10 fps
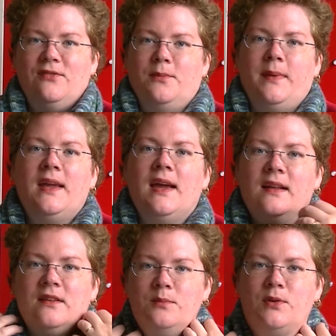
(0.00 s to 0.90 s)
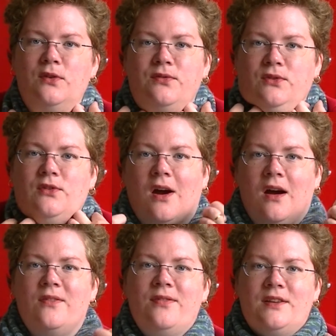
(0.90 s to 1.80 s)
for me and it's a beautiful
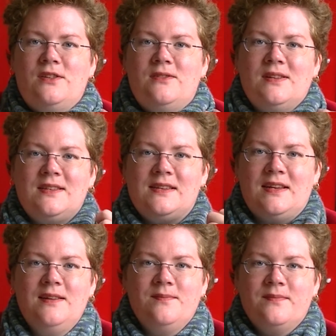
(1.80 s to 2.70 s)
scarf as you can see